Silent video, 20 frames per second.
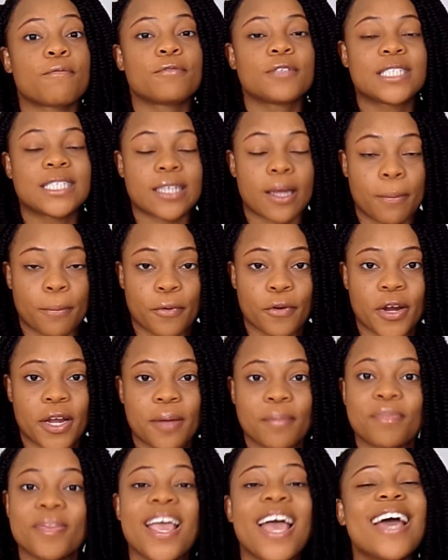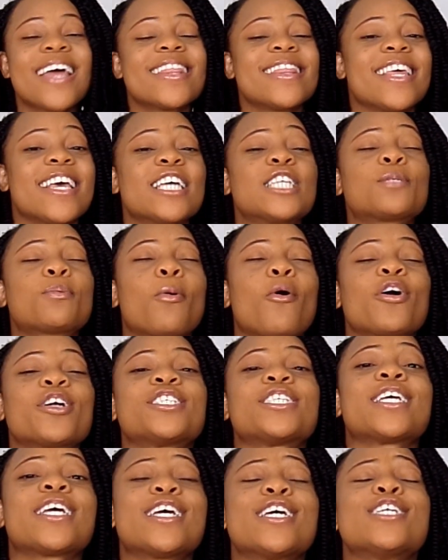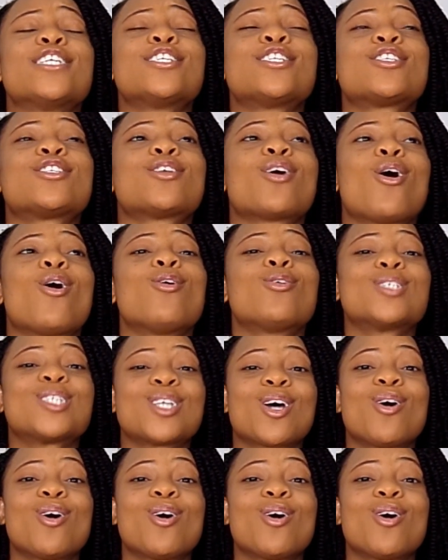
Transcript: summary. This portion is so